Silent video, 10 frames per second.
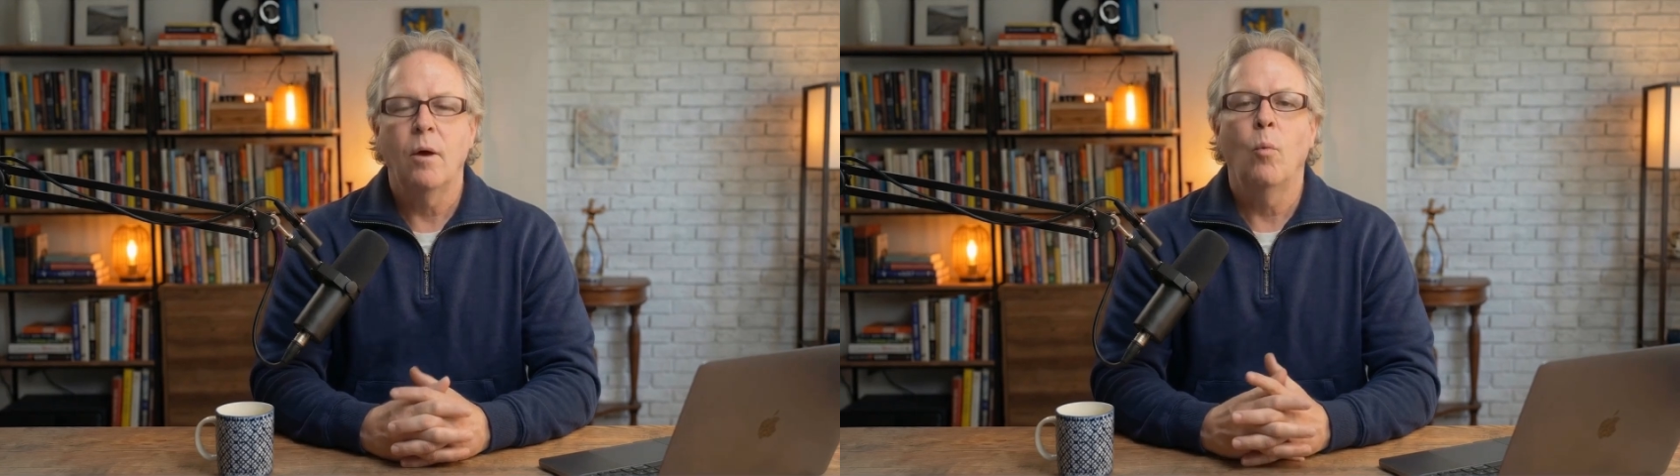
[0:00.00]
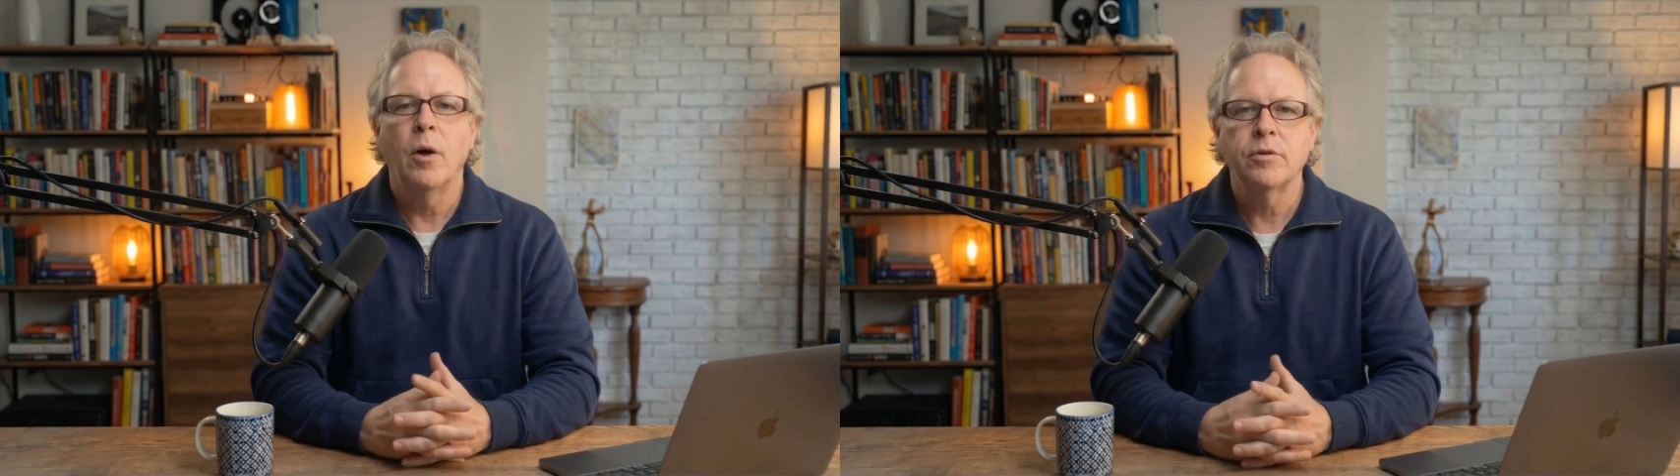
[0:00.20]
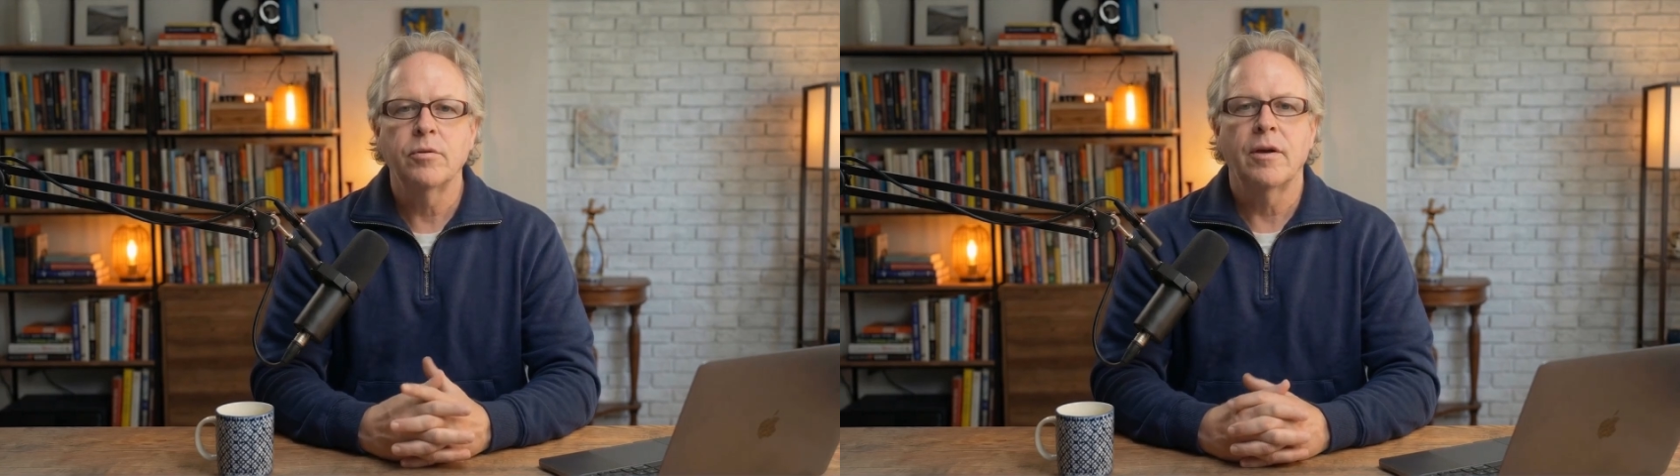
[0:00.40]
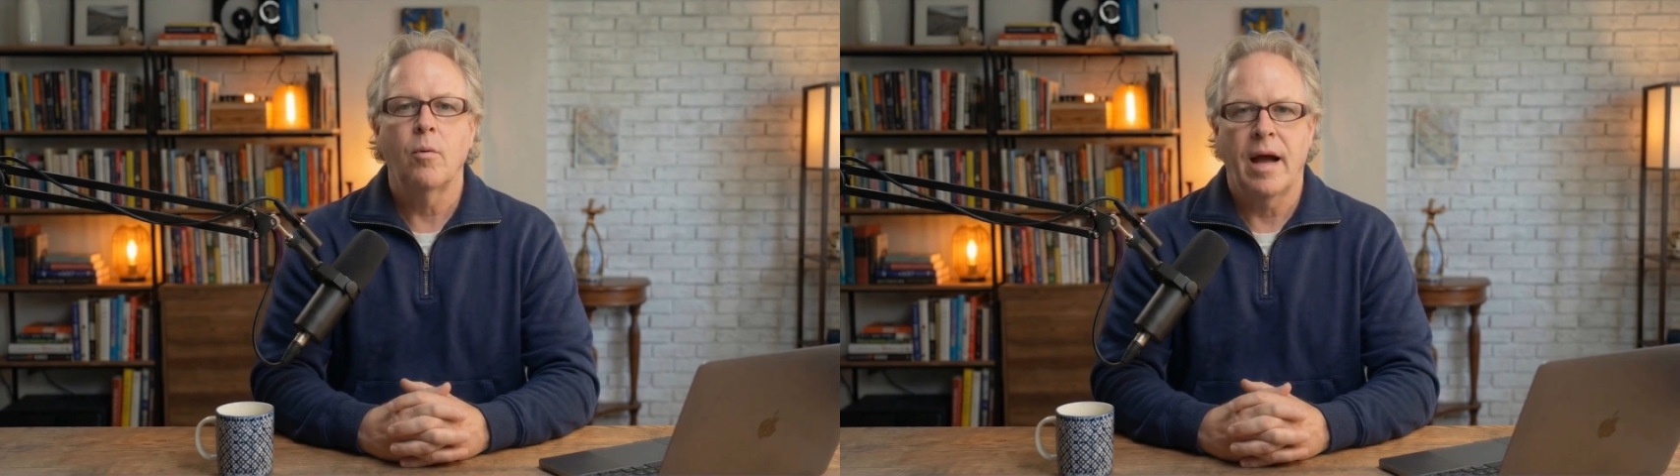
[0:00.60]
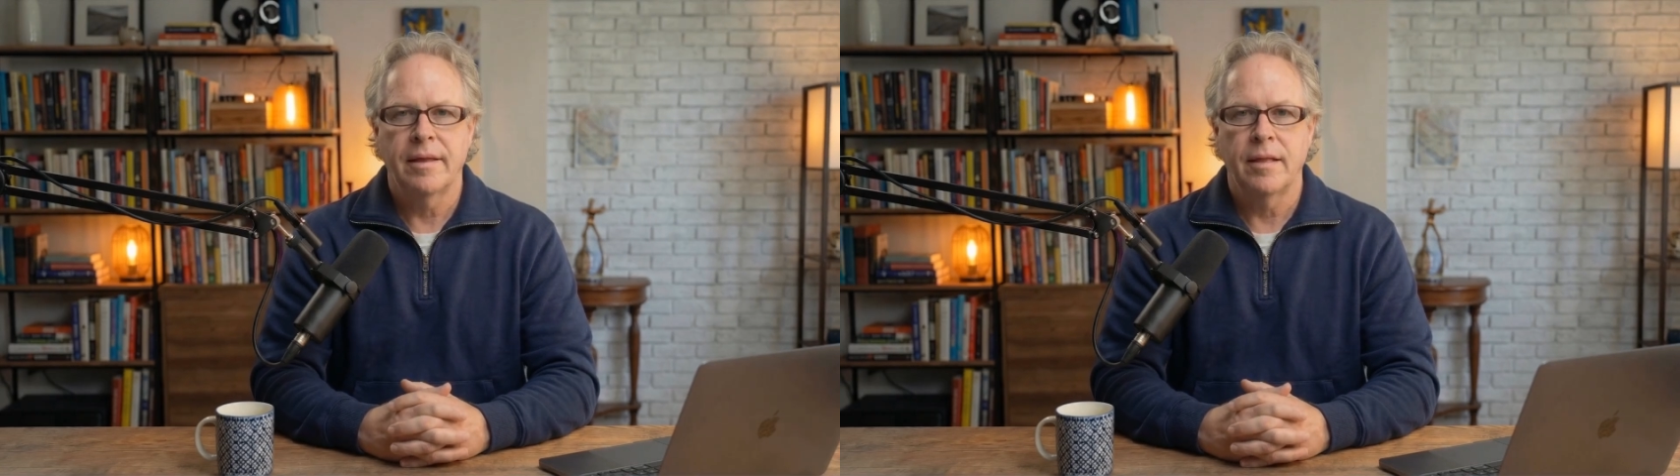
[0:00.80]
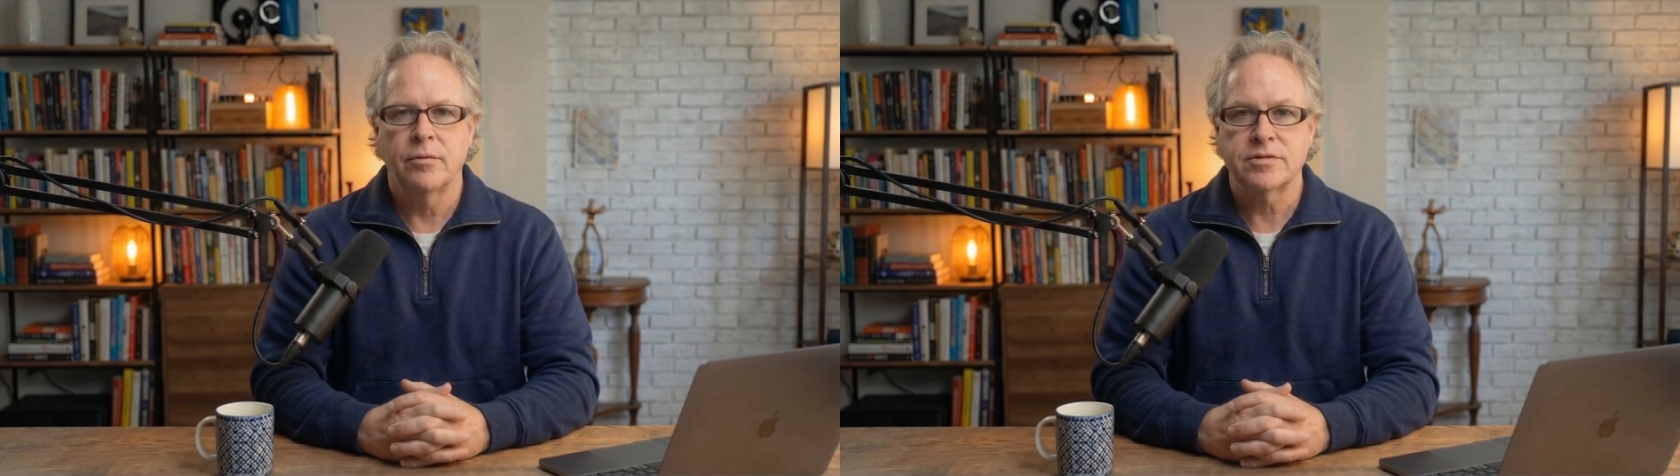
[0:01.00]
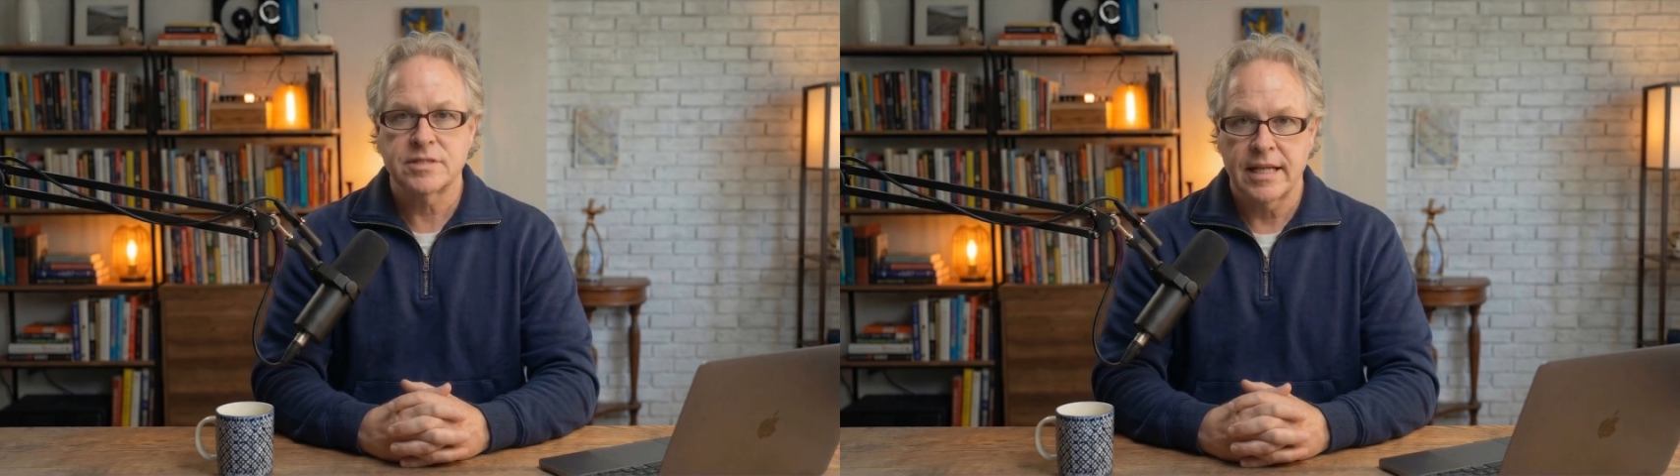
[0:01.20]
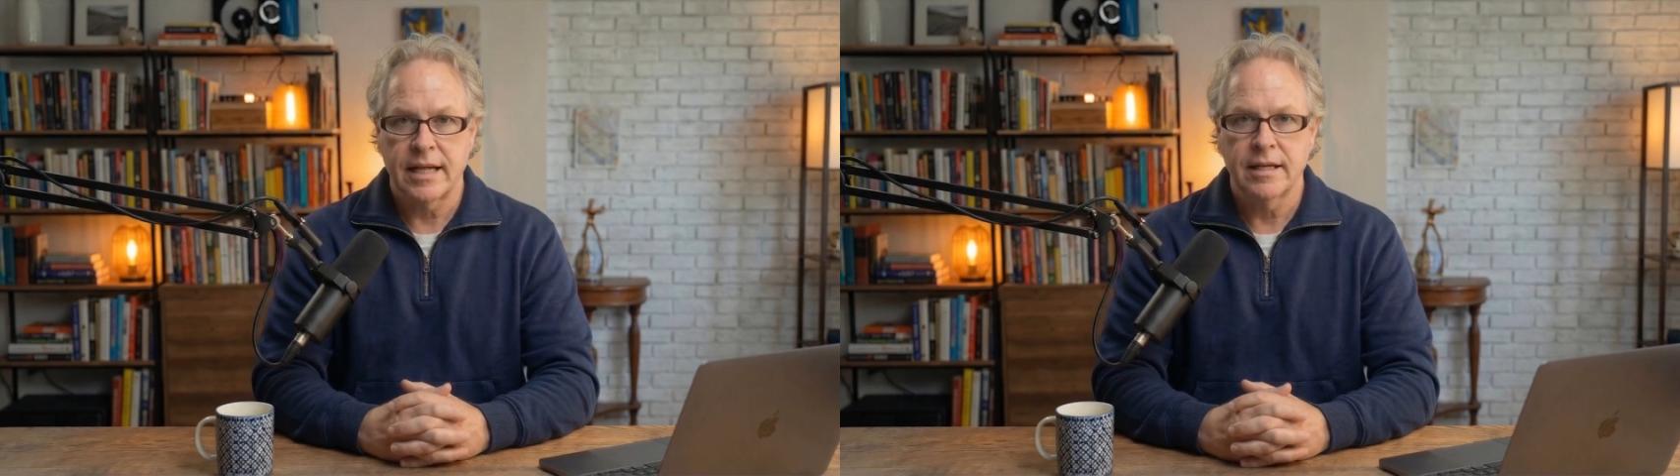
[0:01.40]
and wondering why they don't
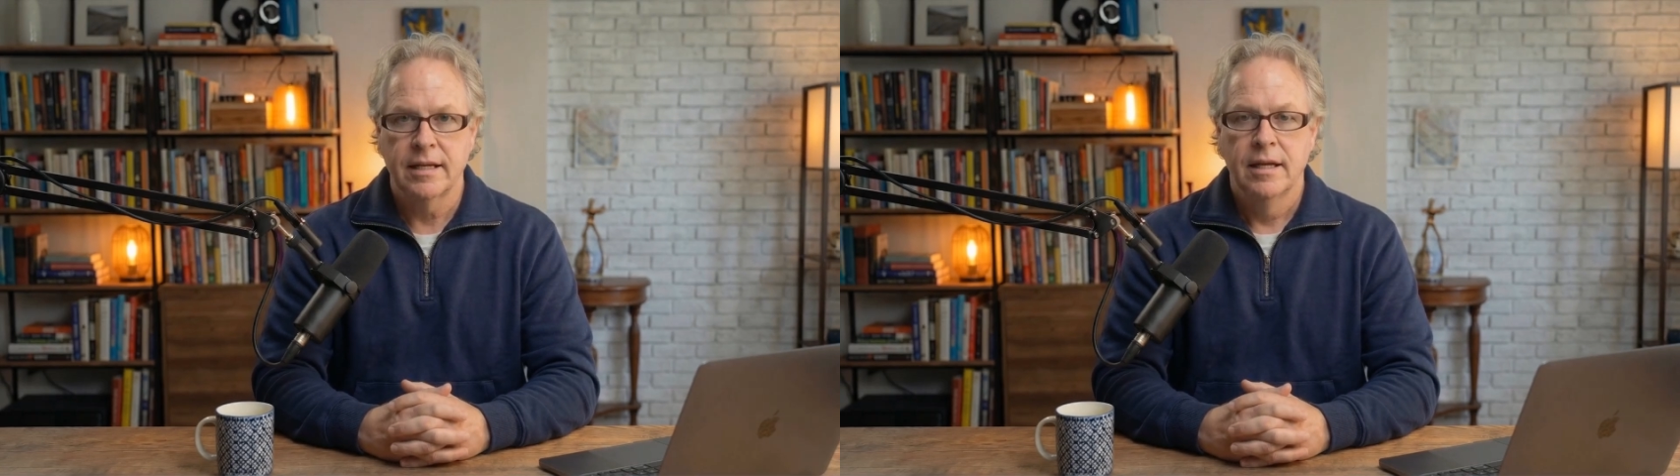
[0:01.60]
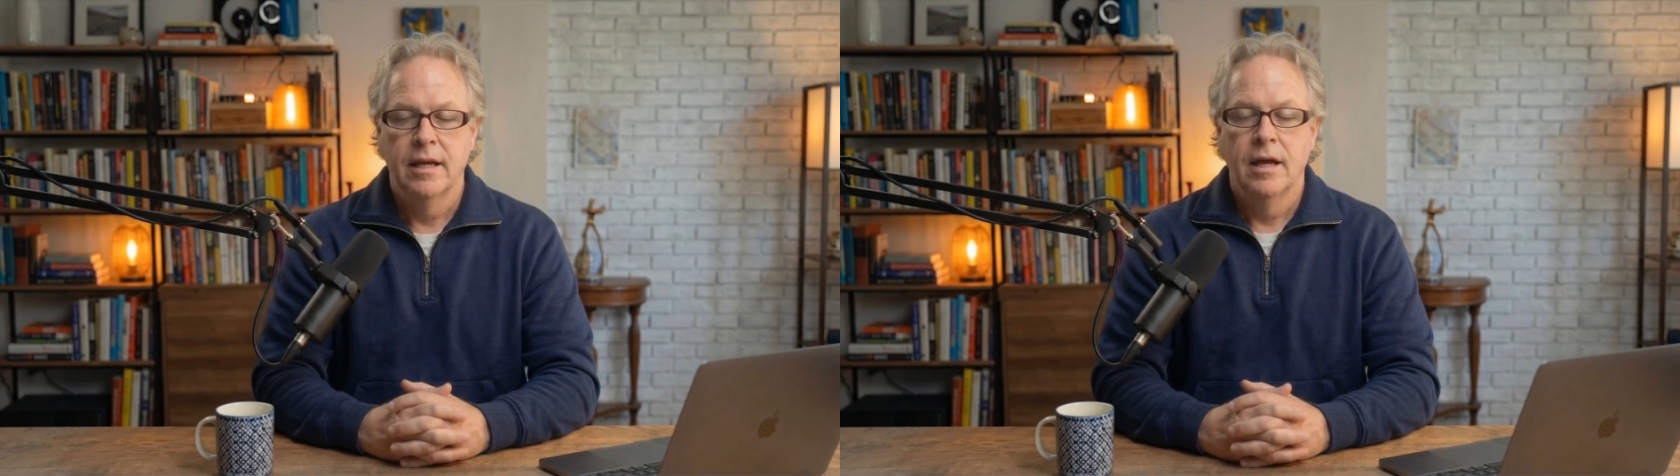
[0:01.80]
stick.